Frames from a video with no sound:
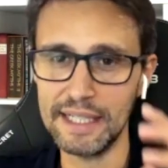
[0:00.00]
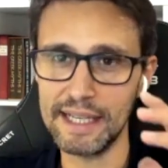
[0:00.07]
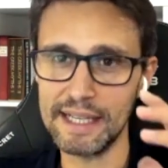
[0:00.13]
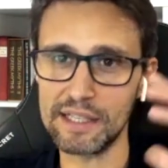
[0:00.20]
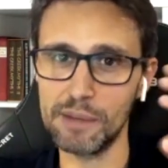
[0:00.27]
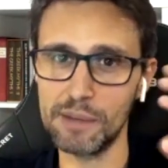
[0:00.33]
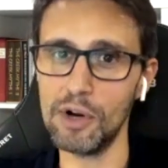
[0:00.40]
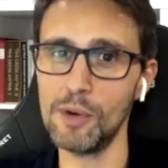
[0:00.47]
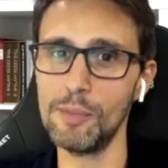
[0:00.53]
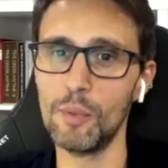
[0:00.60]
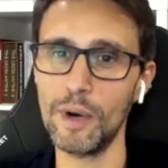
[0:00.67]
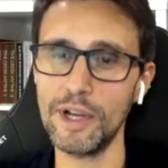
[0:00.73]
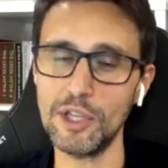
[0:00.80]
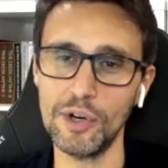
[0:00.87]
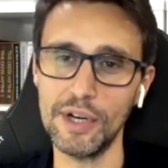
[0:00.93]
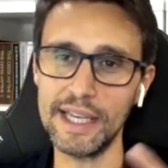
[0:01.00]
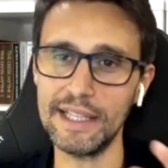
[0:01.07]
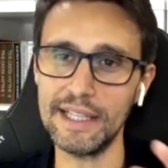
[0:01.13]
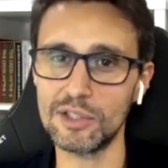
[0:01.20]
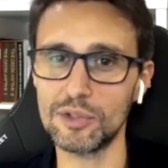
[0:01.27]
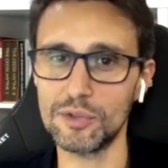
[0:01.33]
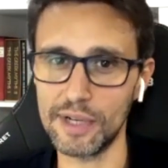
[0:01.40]
It's the moment when you're
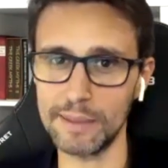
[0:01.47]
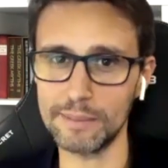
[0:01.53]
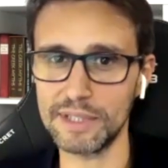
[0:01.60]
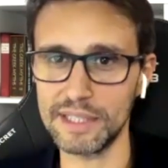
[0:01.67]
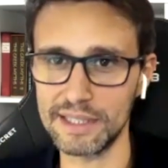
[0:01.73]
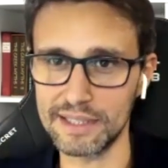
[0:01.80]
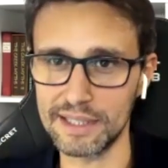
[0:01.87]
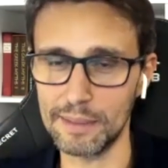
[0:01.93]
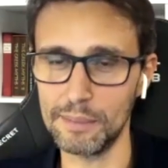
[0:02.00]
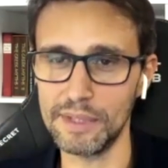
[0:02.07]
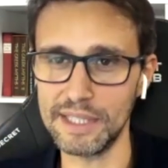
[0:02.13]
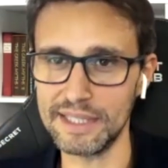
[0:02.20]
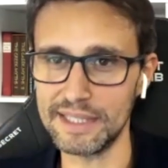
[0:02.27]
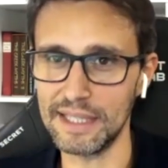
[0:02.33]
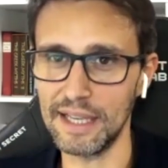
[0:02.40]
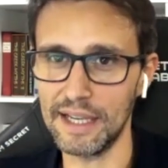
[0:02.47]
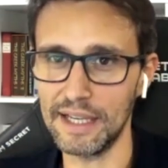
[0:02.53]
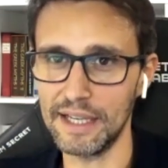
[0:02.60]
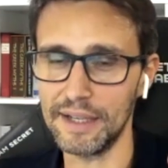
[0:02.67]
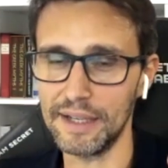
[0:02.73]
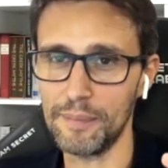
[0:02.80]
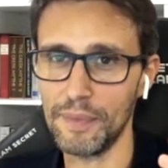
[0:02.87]
interrupting somebody's
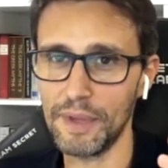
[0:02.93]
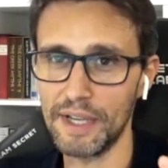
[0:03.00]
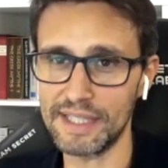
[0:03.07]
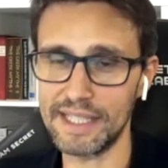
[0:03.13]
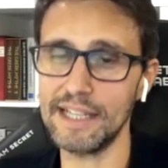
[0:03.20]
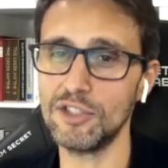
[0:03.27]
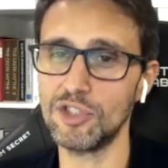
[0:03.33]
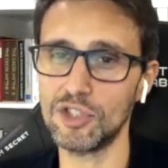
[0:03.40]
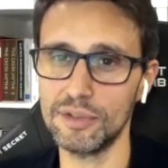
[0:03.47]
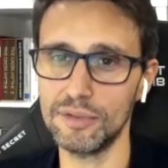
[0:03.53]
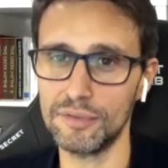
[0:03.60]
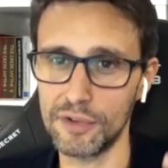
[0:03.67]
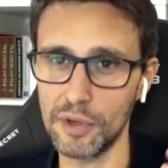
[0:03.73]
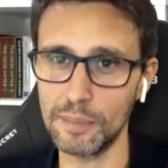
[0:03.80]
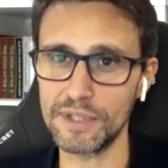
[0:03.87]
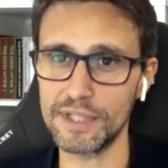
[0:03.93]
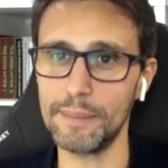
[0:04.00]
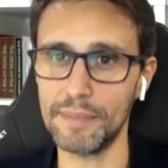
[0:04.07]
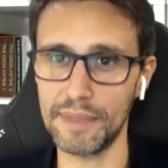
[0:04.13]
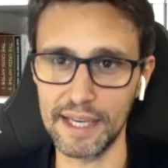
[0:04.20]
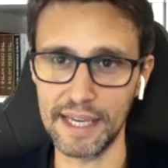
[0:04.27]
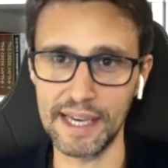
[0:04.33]
attention from
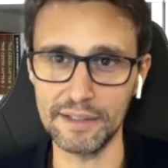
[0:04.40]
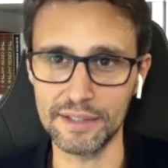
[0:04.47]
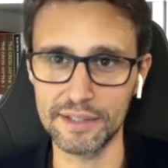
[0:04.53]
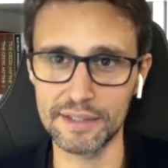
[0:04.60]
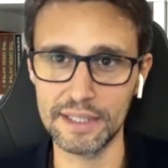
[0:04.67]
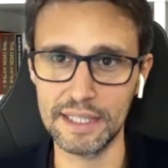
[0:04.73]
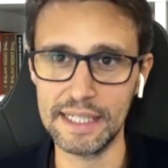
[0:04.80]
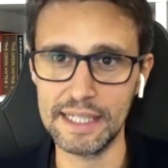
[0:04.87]
something else.